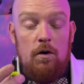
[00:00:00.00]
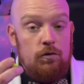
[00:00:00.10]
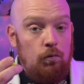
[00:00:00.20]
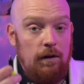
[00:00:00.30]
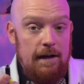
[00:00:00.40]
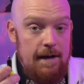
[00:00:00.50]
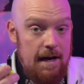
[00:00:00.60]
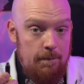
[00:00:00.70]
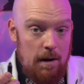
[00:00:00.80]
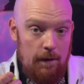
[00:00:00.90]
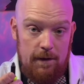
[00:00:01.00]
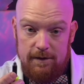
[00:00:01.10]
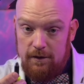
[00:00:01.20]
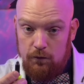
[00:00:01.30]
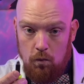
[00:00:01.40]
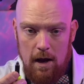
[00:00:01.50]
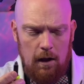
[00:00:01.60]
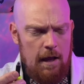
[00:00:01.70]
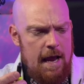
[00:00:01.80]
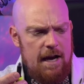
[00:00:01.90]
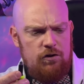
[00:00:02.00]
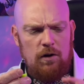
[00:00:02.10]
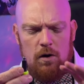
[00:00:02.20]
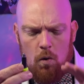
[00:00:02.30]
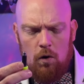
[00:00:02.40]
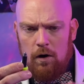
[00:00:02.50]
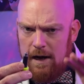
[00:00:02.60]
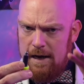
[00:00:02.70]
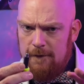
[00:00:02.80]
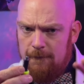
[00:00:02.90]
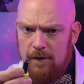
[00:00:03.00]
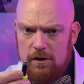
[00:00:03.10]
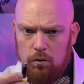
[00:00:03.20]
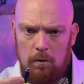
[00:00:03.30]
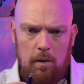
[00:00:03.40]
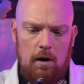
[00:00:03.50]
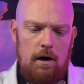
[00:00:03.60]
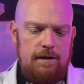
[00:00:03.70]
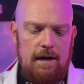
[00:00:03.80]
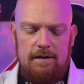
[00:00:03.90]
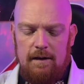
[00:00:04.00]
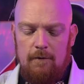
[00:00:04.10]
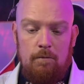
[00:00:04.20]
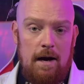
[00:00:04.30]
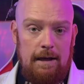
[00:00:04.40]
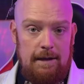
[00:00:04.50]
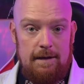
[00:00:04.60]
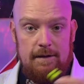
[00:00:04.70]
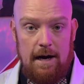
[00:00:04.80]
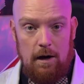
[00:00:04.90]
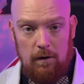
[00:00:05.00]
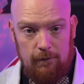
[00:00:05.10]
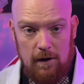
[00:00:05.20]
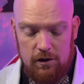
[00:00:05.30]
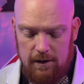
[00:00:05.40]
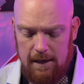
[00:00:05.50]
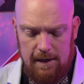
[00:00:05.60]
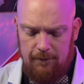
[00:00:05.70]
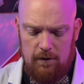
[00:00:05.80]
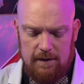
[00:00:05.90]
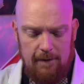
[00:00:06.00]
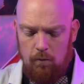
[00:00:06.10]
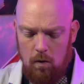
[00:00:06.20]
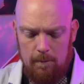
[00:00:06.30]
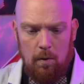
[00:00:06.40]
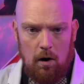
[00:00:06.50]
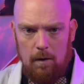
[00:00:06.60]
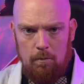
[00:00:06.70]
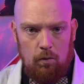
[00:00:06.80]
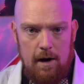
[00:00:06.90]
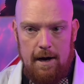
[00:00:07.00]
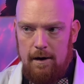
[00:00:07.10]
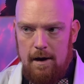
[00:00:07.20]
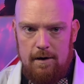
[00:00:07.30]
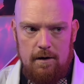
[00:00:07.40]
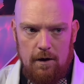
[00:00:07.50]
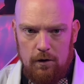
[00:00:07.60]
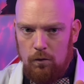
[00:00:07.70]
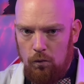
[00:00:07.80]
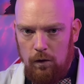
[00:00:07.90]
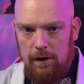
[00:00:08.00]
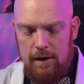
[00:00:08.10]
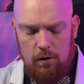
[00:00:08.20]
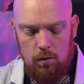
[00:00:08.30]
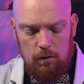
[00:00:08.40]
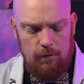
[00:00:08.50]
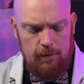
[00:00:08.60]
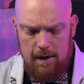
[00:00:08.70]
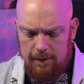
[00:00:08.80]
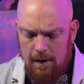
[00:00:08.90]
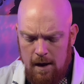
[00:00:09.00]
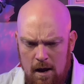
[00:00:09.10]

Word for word: What's really neat about this as well is you can order individual parts instead of buying the entire refresh kit if you just have one part break. Another really cool feat.